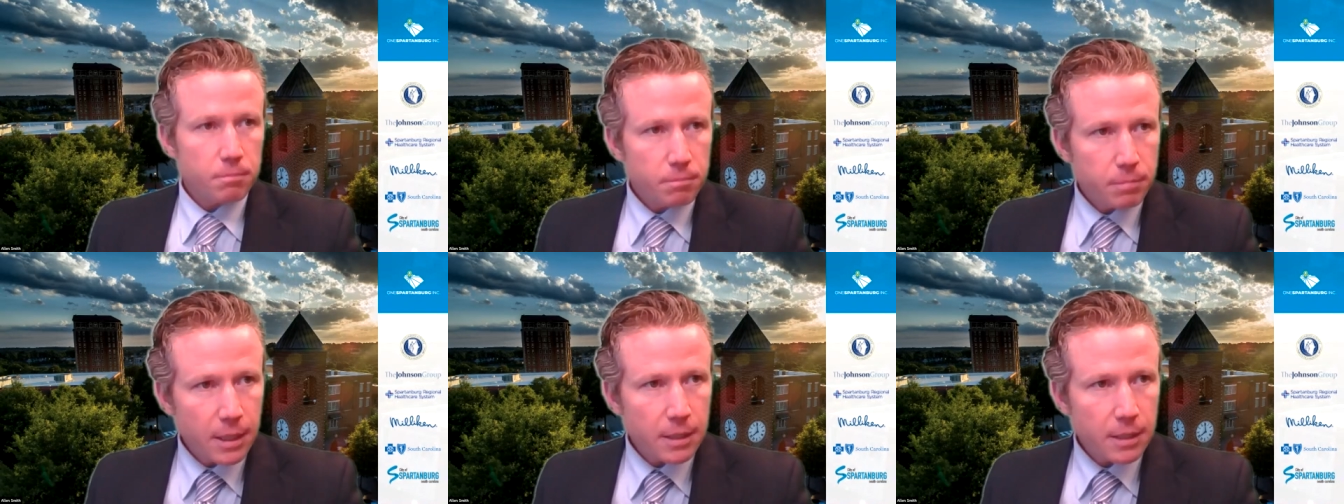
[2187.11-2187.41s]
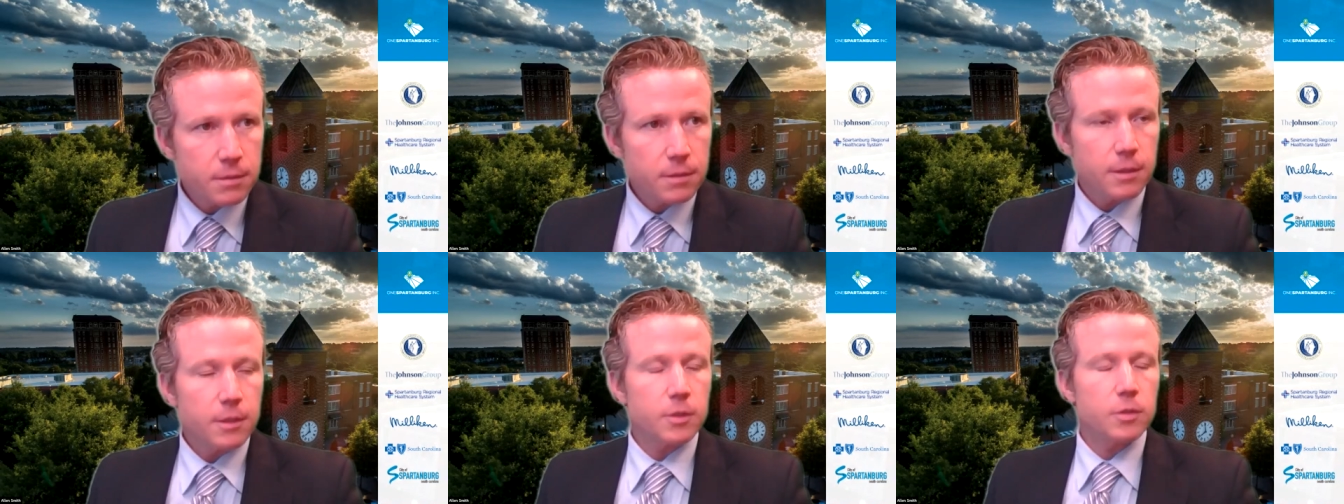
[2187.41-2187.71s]

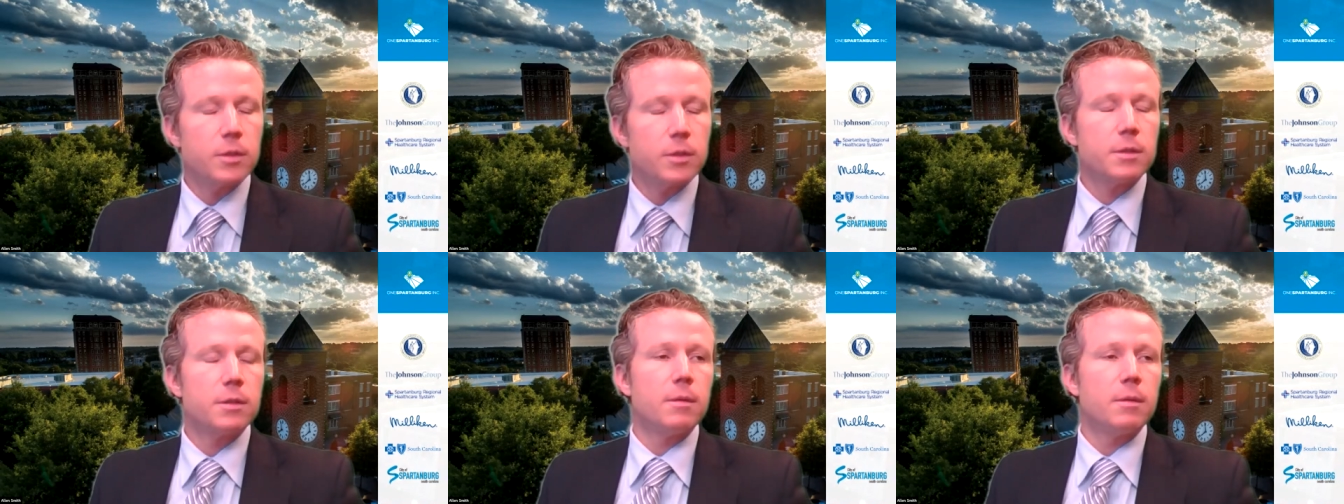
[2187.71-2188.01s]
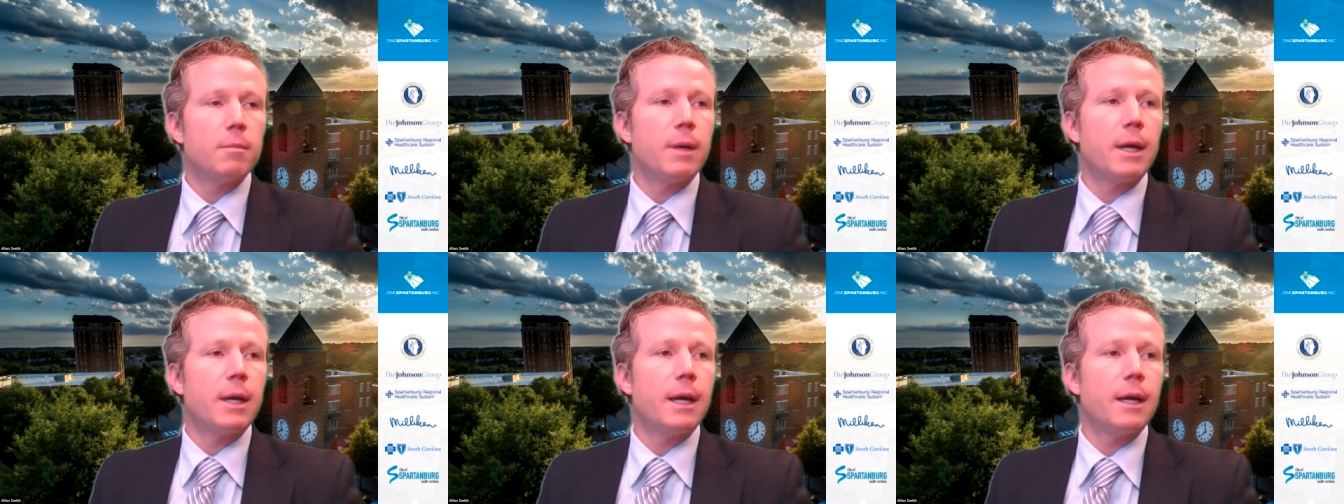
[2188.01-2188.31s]
best interest
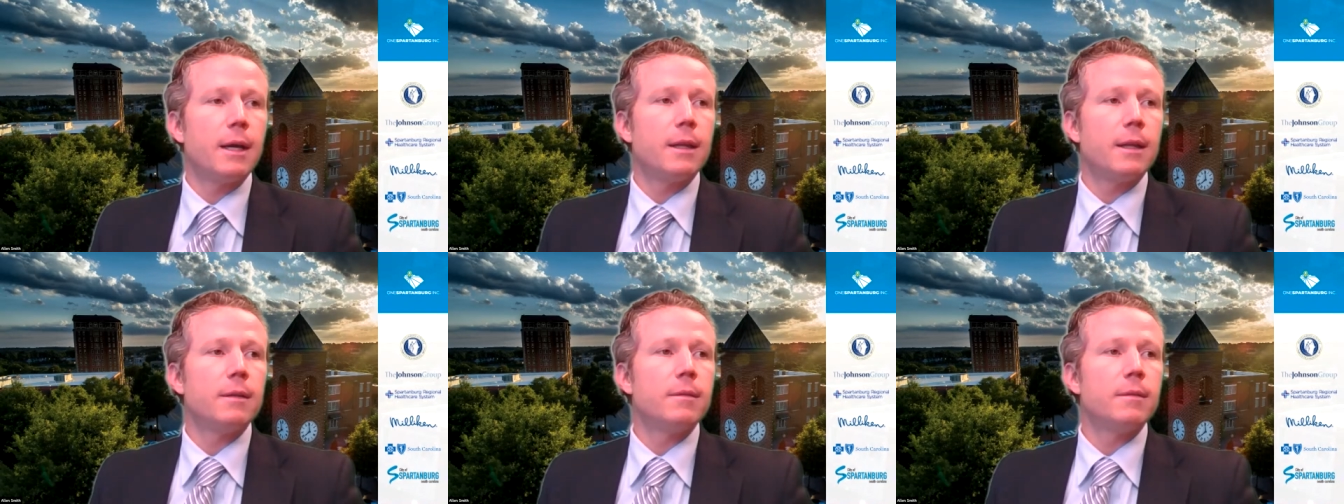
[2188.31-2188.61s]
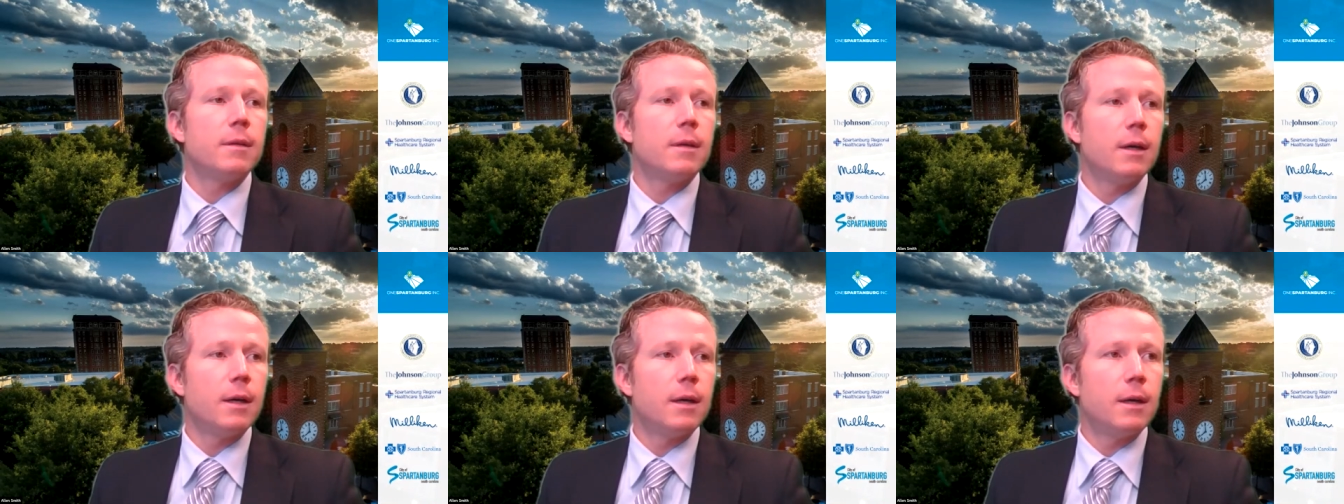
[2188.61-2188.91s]
in
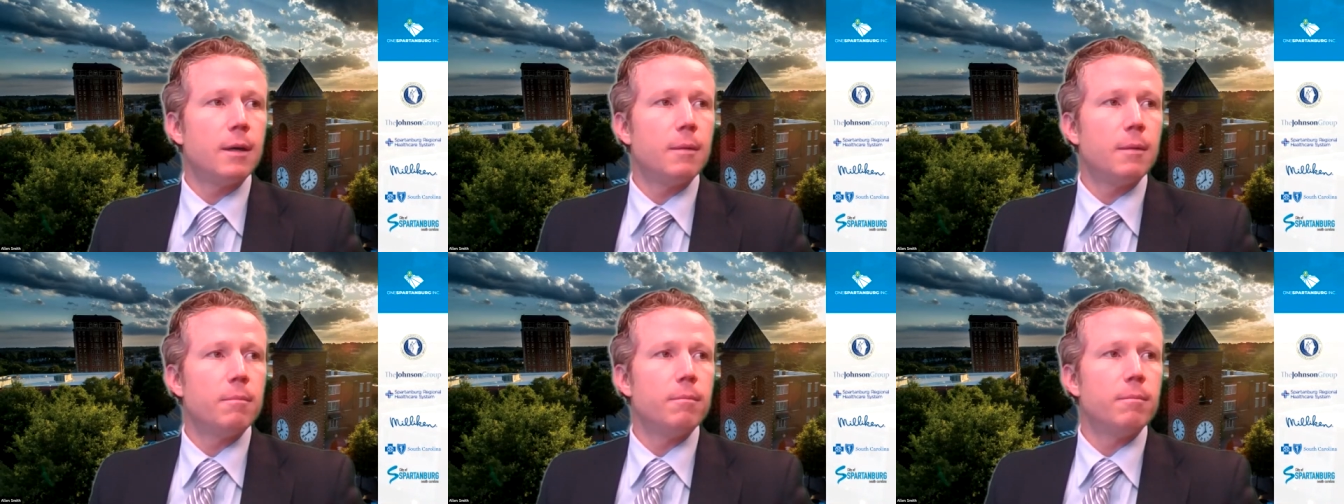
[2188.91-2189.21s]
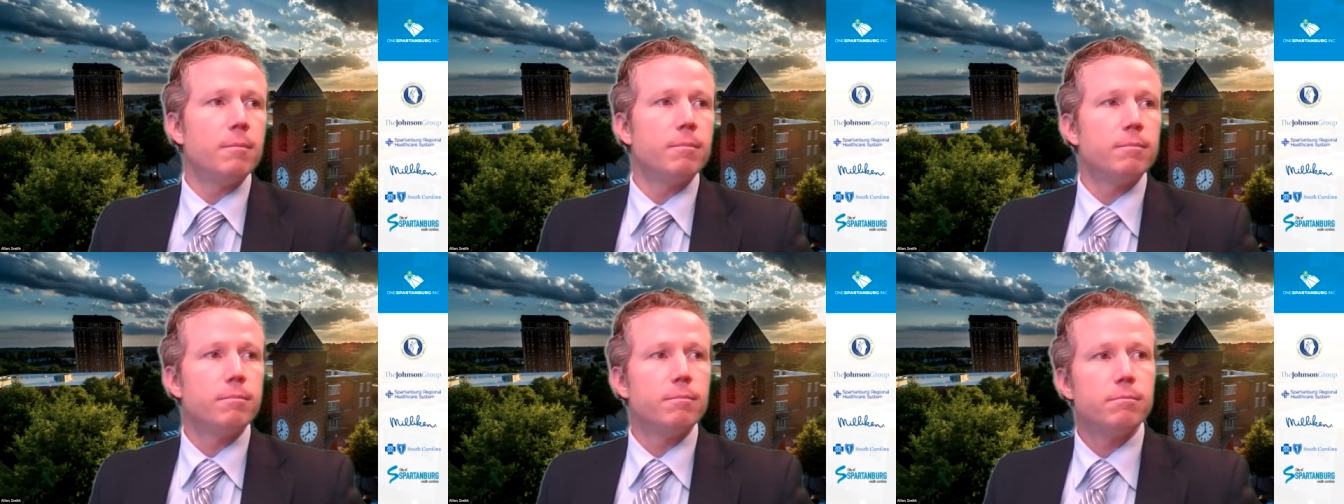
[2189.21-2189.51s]
mind,
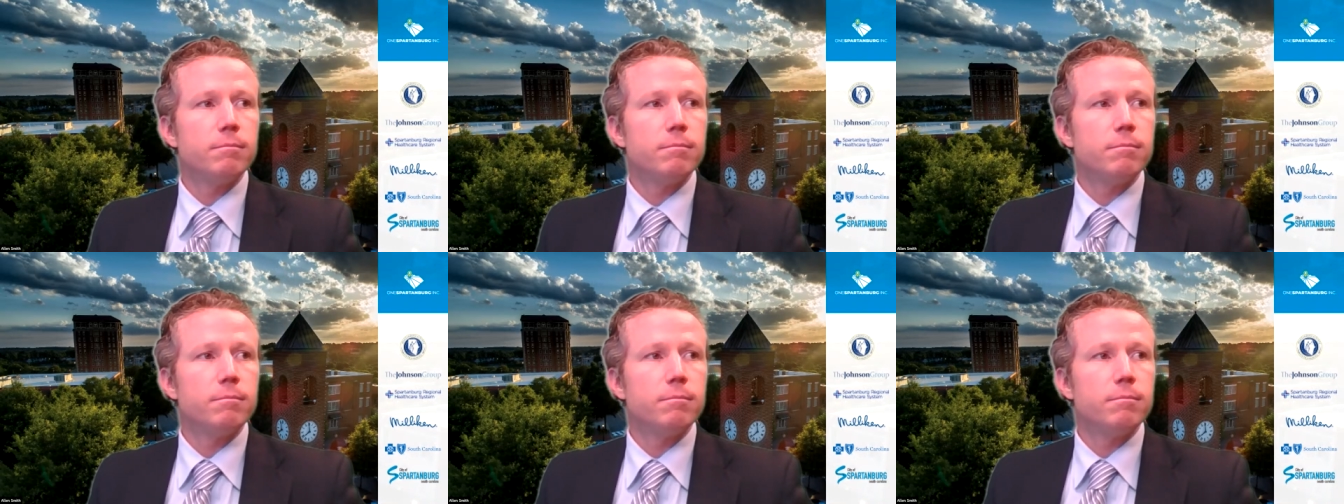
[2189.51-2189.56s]
um,